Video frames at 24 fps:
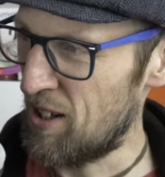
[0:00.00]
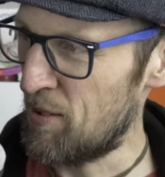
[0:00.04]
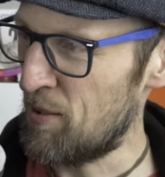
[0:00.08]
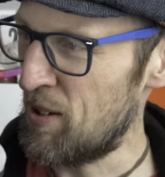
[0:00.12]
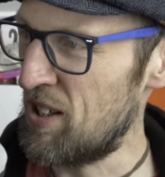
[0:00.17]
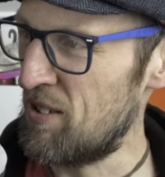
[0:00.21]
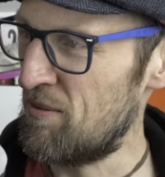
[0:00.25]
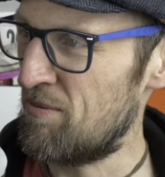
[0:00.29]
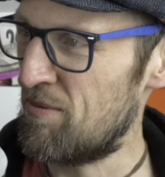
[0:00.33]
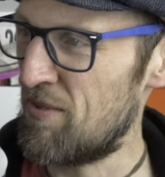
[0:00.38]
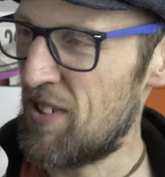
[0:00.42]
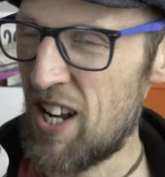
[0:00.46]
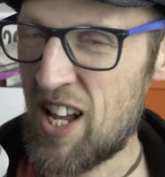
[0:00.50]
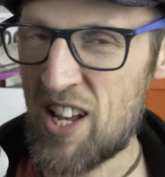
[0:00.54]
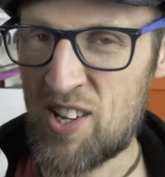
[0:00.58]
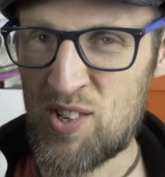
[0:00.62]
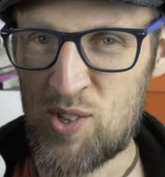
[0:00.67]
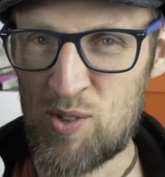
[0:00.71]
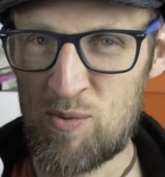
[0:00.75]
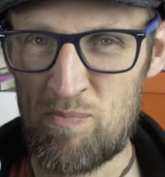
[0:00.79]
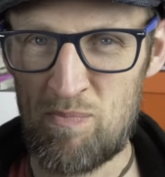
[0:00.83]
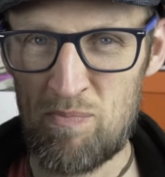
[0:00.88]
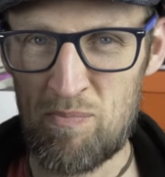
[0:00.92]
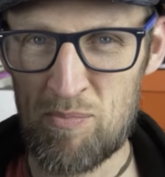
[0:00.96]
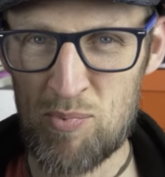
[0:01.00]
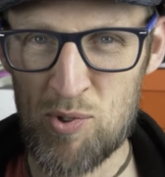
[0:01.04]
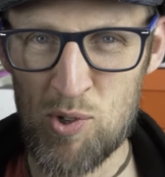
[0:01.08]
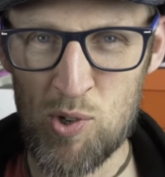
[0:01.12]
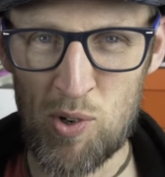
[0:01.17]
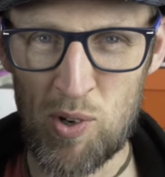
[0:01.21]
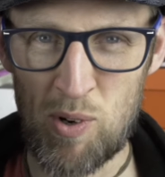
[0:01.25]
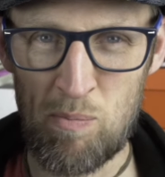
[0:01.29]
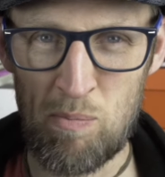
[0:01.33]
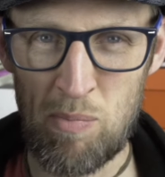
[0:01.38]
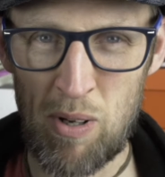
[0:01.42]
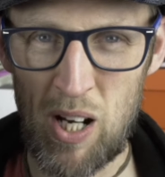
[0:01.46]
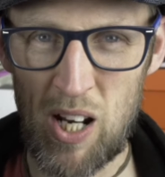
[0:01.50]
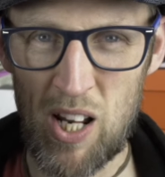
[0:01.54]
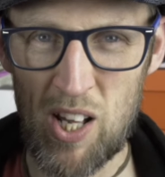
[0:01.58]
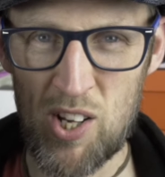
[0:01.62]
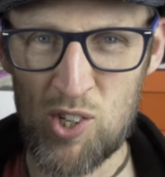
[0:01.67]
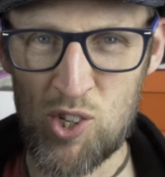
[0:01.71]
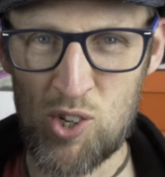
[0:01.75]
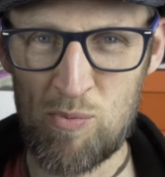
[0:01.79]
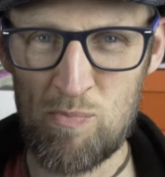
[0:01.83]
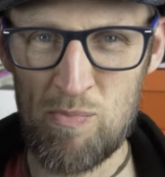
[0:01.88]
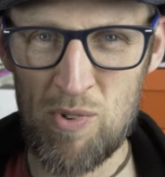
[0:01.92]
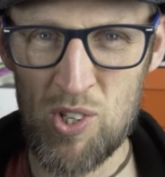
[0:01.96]
I mean, less sort of
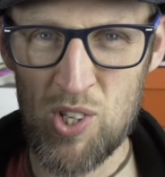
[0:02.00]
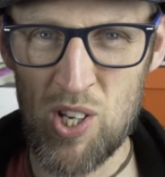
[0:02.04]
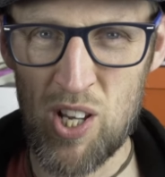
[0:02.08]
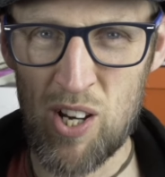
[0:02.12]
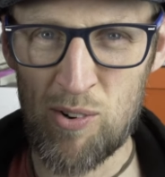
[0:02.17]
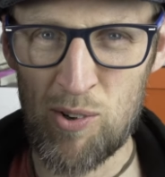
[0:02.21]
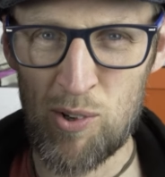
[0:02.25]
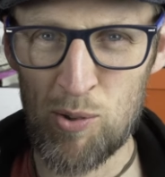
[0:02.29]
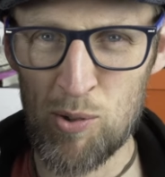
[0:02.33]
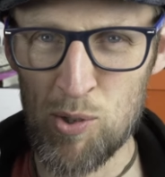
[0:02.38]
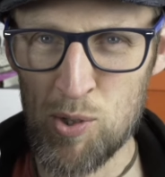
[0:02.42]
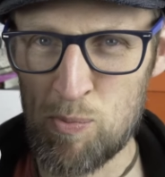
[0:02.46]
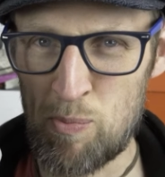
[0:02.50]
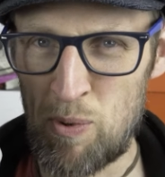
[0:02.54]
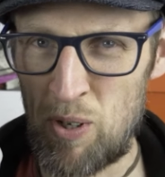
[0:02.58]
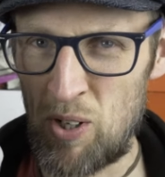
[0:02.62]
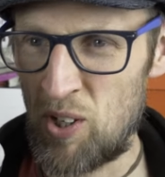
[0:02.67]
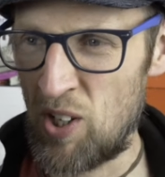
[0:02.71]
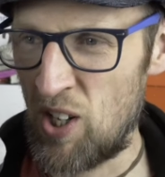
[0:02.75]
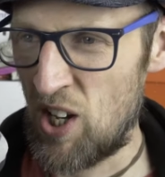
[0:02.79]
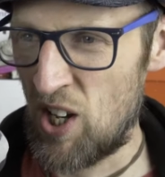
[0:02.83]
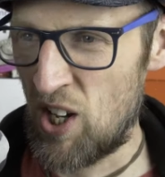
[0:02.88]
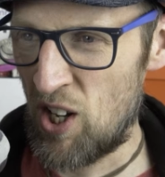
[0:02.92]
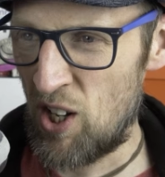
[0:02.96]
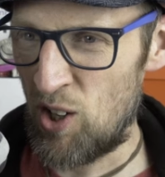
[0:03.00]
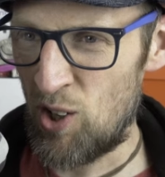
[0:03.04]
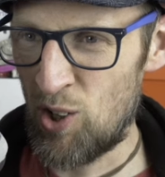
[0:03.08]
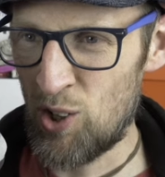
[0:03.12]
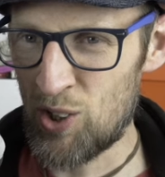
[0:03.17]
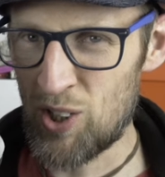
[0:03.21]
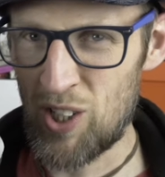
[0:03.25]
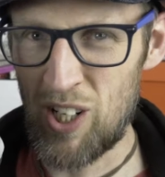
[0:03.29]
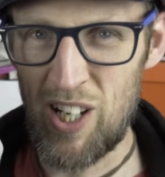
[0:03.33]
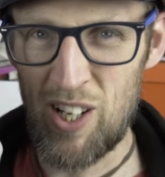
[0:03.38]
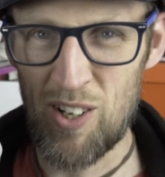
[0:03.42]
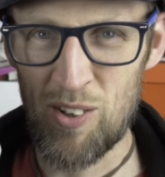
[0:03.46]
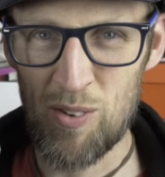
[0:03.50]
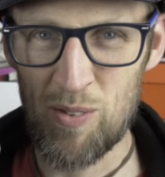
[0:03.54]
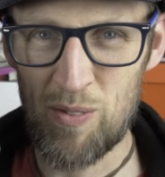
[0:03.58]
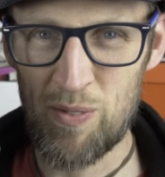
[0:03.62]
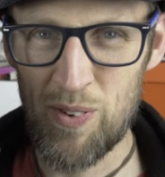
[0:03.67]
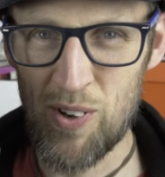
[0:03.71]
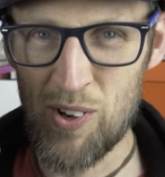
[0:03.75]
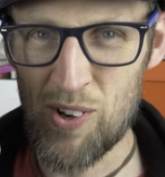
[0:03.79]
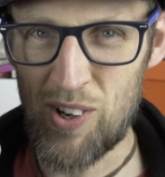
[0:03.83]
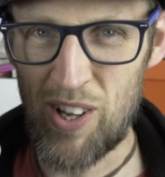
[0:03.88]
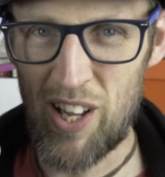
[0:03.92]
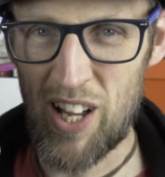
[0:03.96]
plush materials, but oddly on
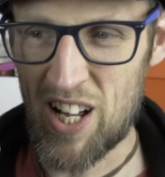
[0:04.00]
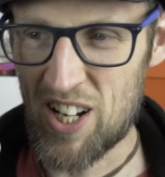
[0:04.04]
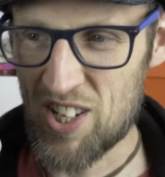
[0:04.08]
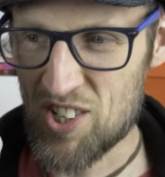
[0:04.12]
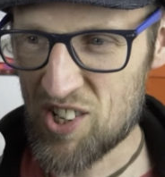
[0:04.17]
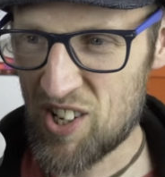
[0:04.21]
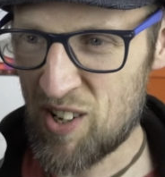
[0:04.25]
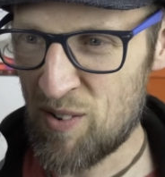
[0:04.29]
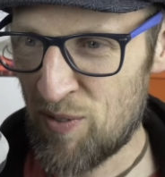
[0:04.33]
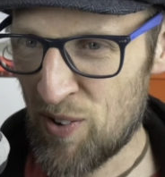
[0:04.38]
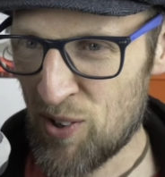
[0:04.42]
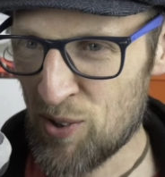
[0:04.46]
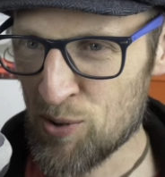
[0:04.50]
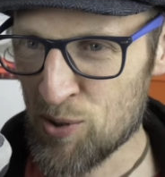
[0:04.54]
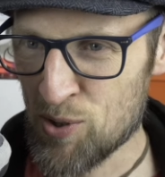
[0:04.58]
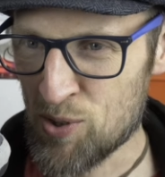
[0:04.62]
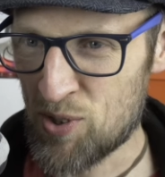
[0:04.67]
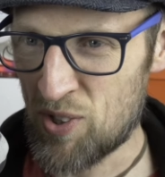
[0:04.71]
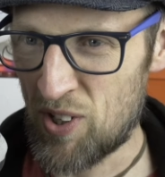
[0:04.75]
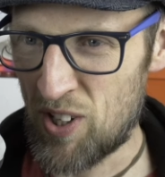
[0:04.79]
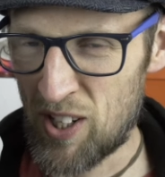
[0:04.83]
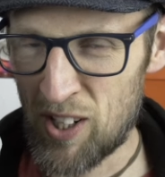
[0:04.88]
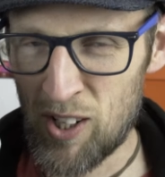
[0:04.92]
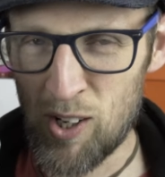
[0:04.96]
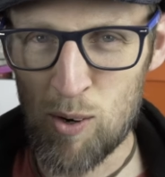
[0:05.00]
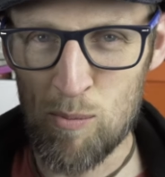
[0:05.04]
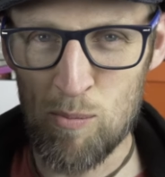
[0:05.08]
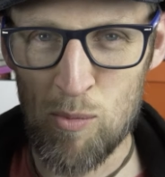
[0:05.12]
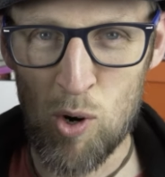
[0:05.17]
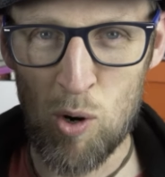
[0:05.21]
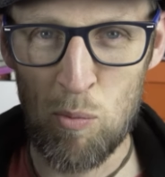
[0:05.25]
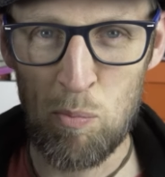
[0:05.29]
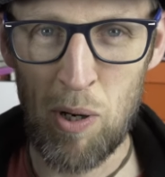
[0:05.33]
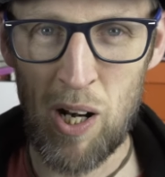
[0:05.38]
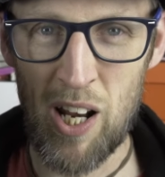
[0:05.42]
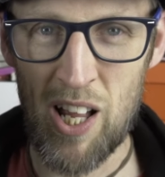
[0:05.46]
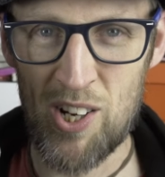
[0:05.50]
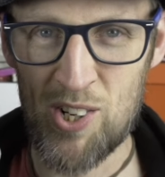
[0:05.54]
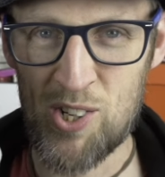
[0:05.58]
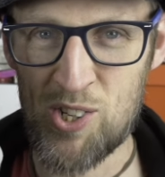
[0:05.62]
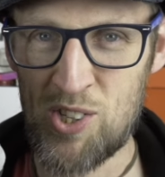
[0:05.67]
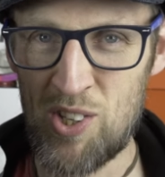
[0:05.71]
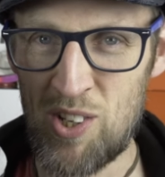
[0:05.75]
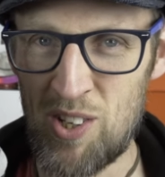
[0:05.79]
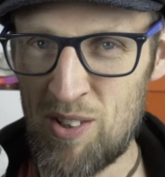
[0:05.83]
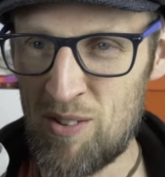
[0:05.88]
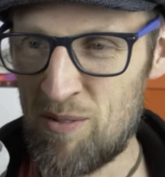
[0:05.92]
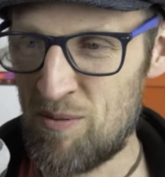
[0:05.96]
foot it actually feels a lot more
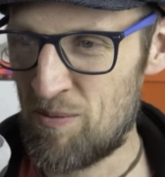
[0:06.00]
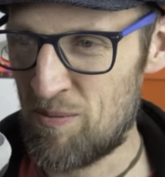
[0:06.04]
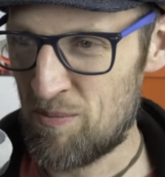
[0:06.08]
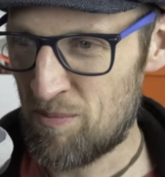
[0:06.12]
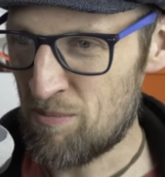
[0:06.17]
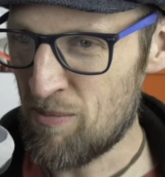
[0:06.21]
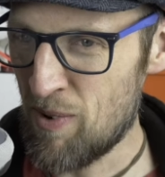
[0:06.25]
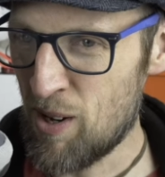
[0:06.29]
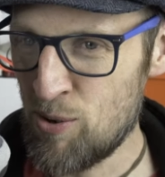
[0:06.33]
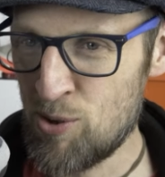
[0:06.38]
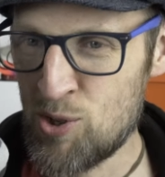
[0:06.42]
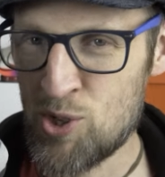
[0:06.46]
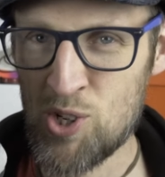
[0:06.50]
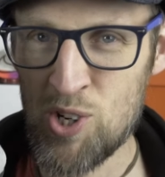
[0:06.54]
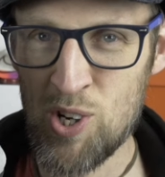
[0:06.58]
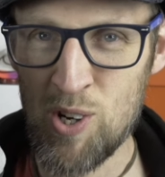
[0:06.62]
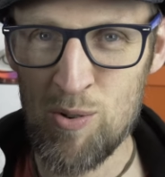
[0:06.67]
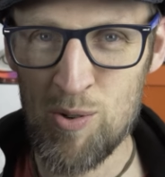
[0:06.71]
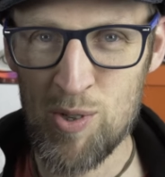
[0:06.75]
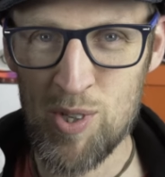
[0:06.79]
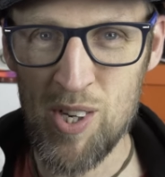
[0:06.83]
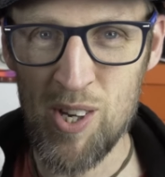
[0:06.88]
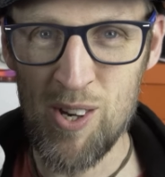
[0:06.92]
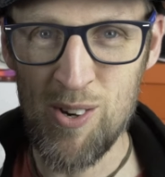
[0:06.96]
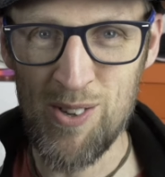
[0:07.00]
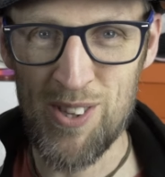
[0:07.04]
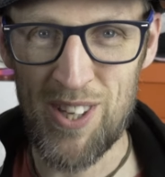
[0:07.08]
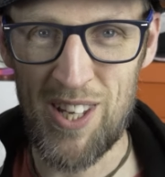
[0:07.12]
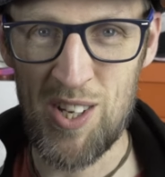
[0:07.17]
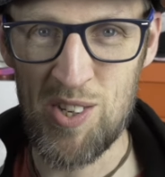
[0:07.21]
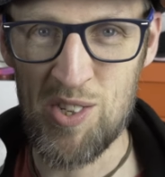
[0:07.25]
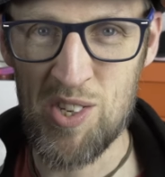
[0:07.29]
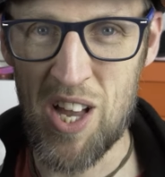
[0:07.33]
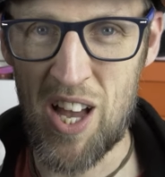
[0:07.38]
plush than most shoes do these